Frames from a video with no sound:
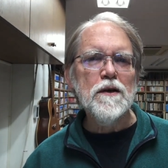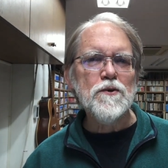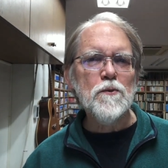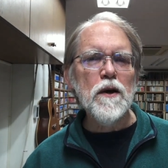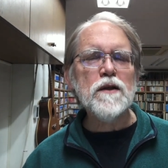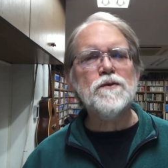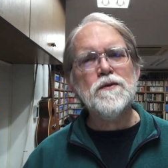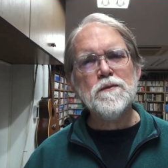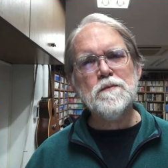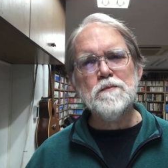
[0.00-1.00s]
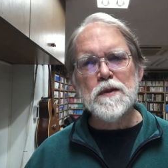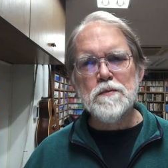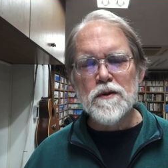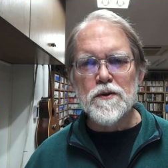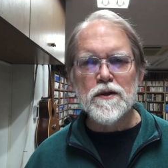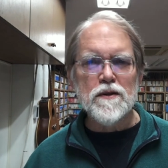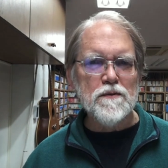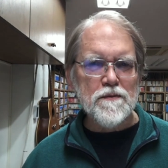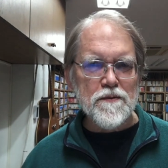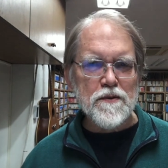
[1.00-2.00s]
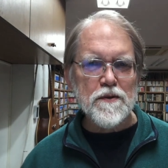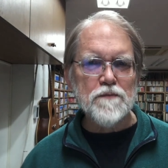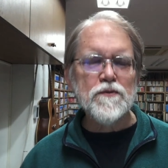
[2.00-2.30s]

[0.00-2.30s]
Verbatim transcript: So one is people learning their